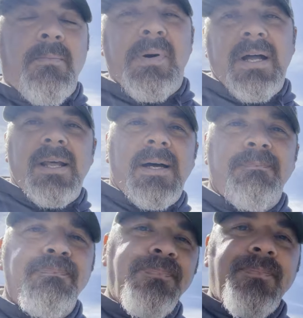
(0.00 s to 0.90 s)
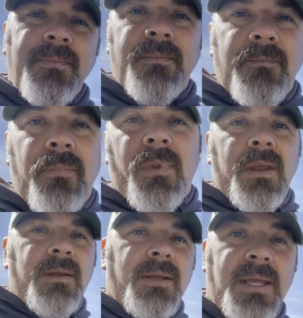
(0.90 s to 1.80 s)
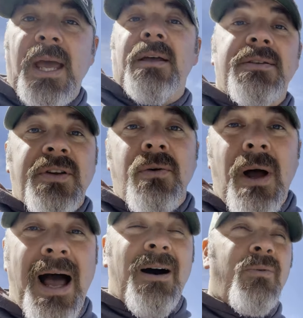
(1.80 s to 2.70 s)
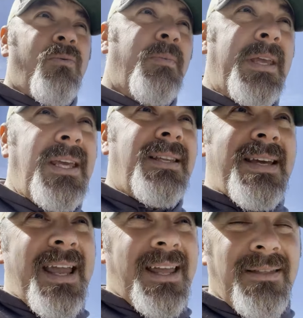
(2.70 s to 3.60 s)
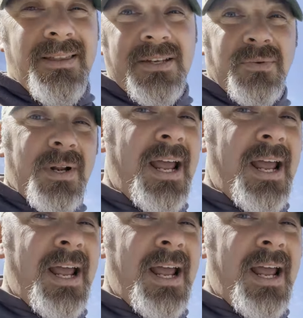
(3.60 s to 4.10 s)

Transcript: But yeah, so I'll be taking this one